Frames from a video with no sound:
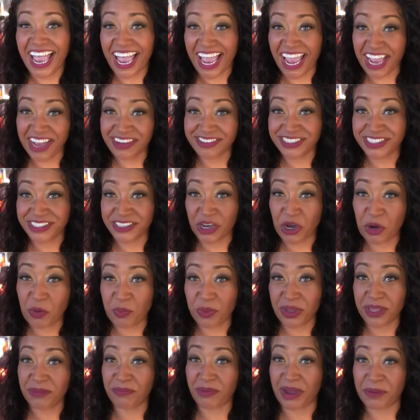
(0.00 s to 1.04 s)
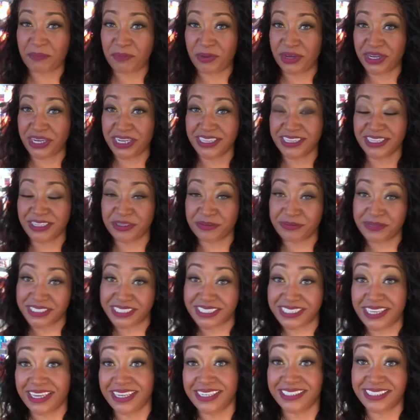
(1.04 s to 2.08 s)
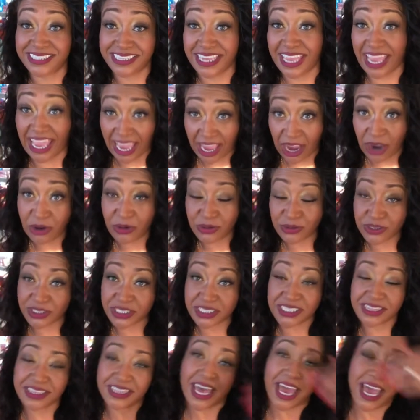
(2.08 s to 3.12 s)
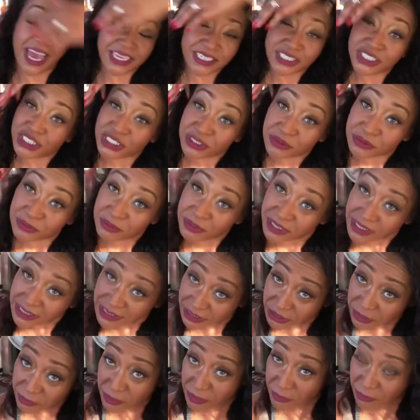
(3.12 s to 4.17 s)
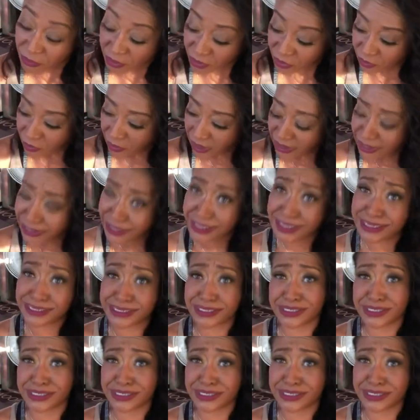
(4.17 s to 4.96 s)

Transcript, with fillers: I was hoping by putting Little Miss Daisy out that she would be a little bit more quiet.